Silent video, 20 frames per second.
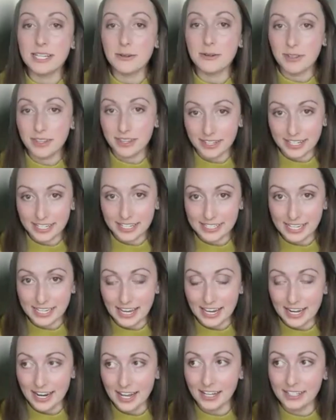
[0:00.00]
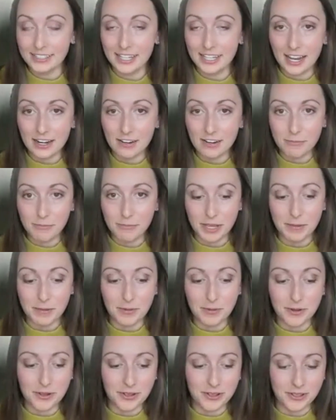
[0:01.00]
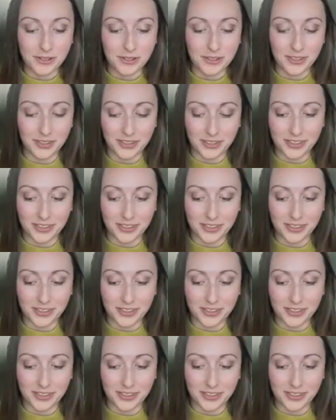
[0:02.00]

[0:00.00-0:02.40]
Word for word: say with LinkedIn, a lot of people